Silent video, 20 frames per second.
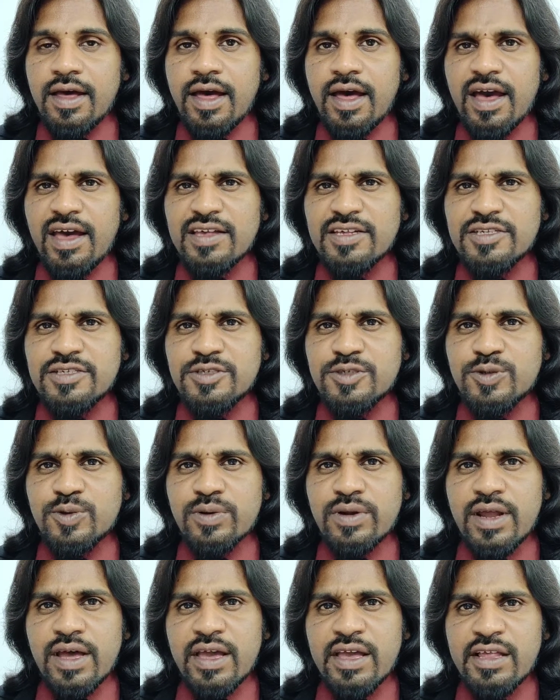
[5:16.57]
has
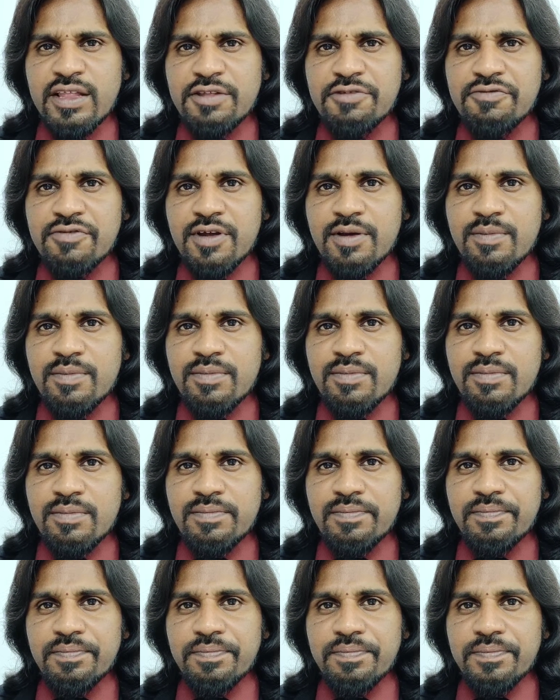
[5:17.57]
to rise
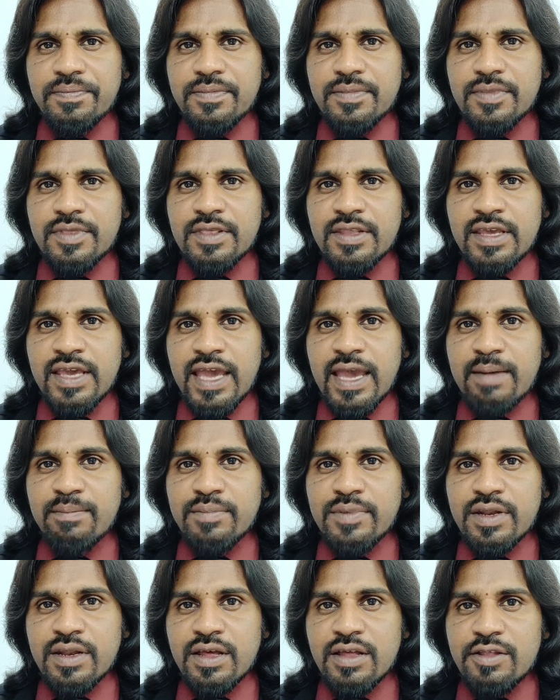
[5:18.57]
from the
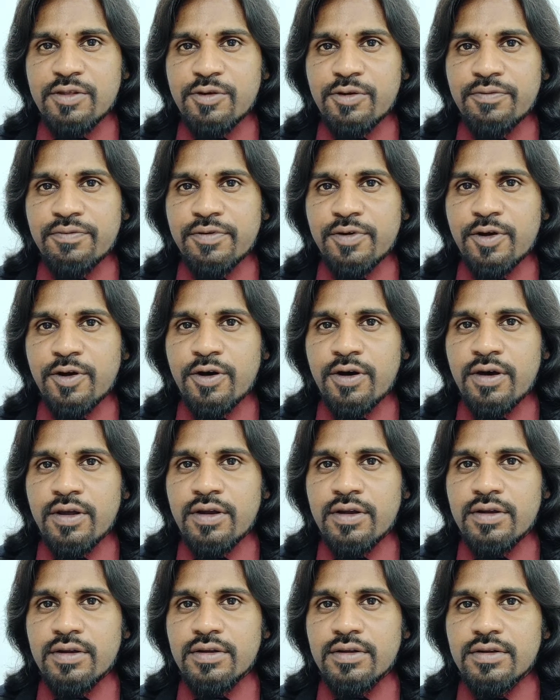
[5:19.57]
emptiness of
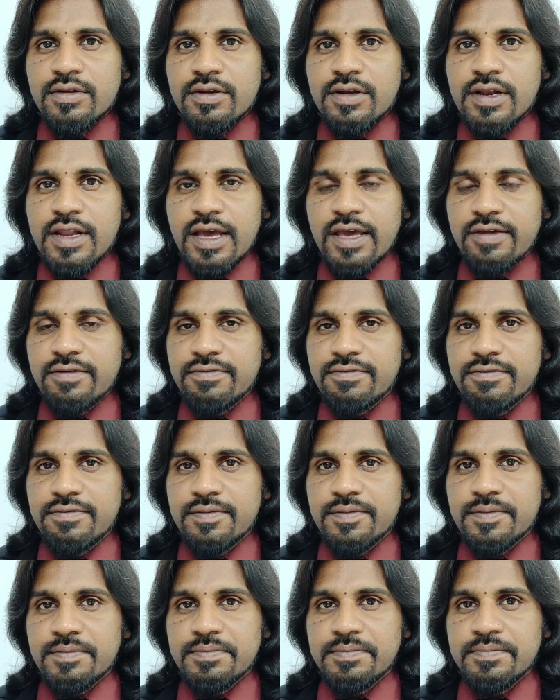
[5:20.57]
your
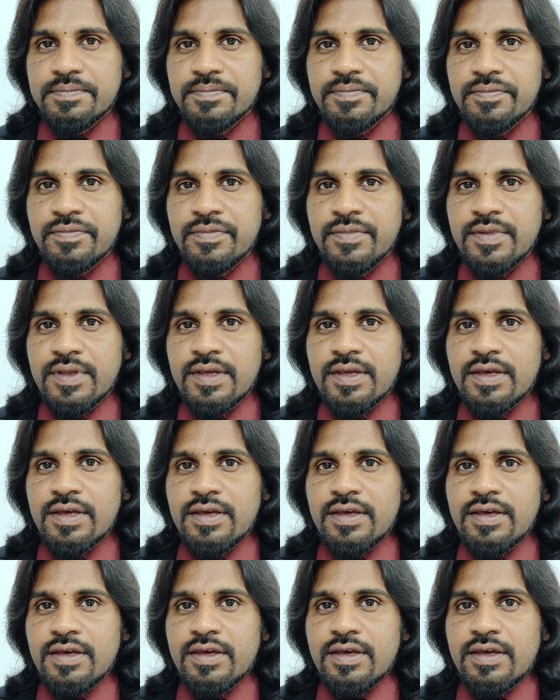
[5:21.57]
life.
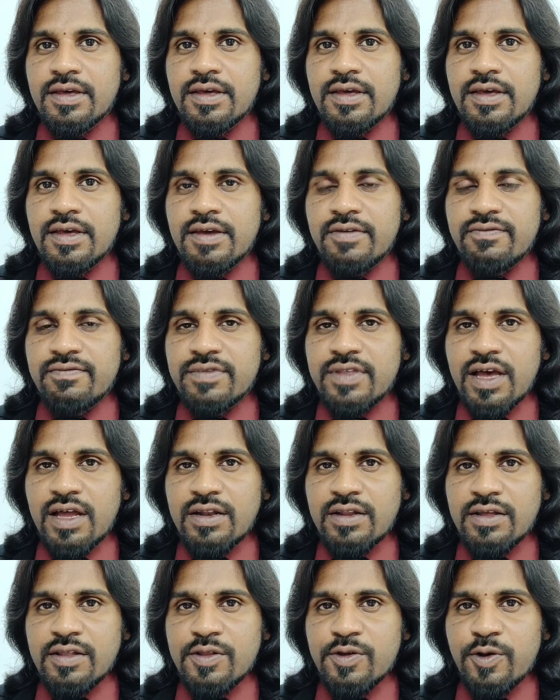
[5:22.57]
If
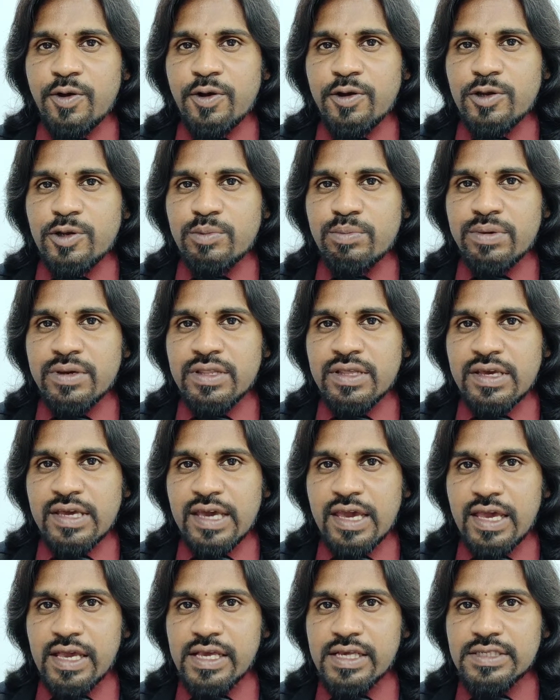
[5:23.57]
that is going to be the
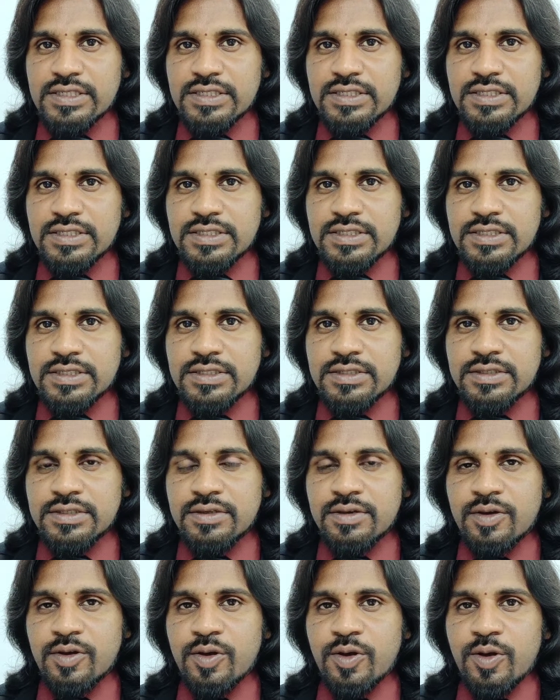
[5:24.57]
case,
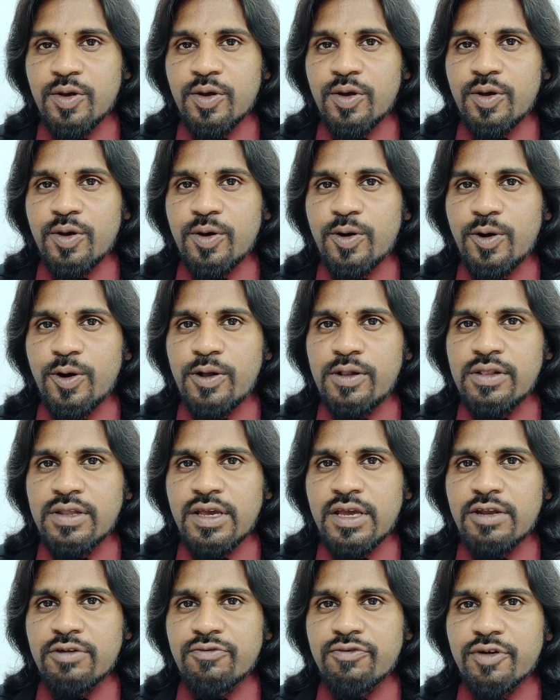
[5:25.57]
all
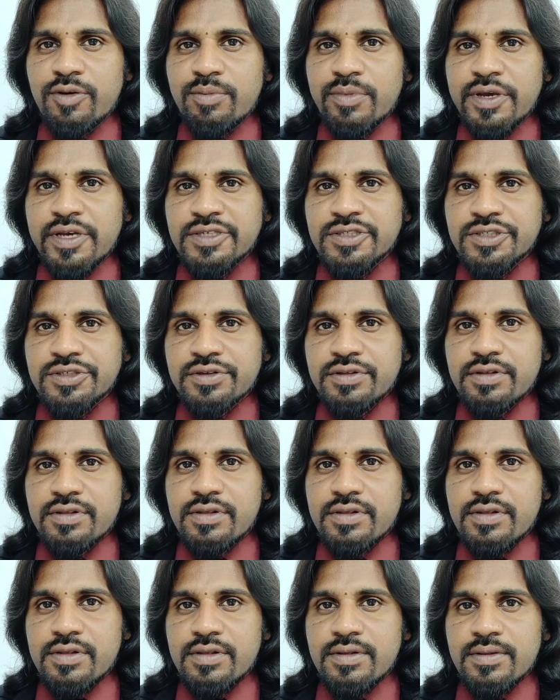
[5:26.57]
the
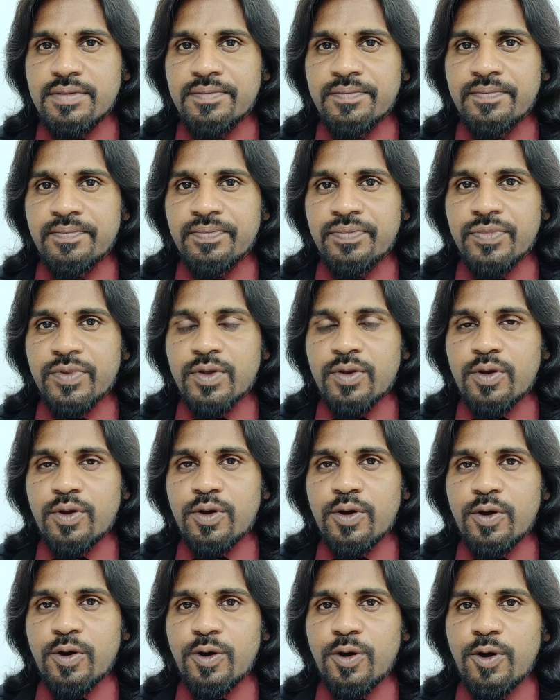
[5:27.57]
informations,
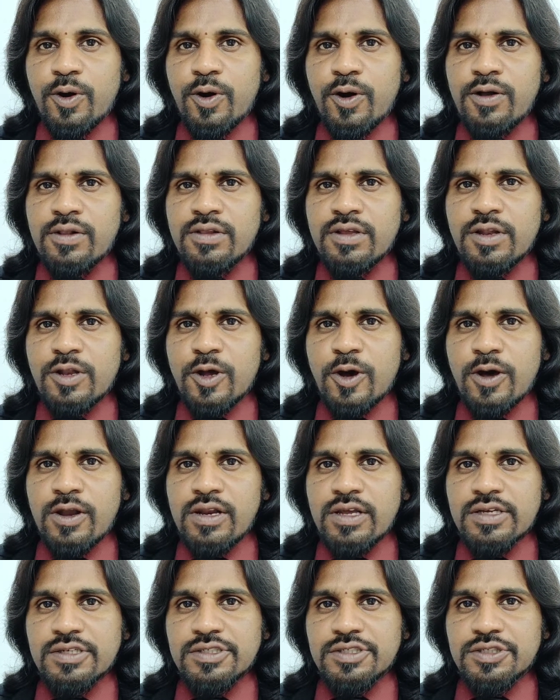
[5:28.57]
all the
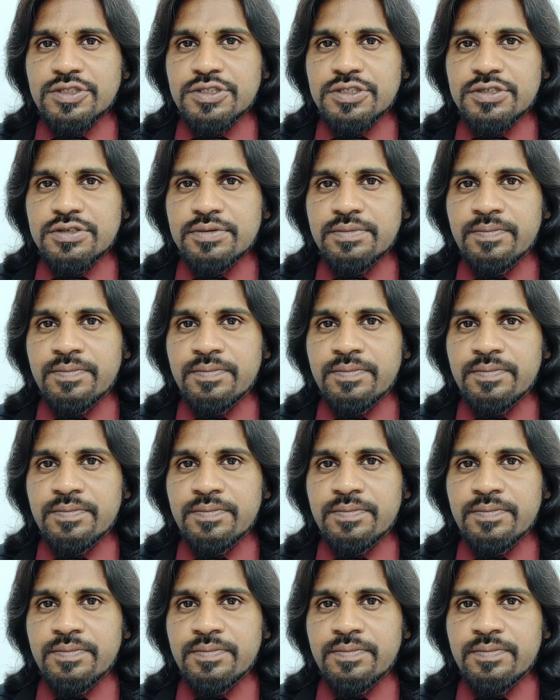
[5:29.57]
knowledge,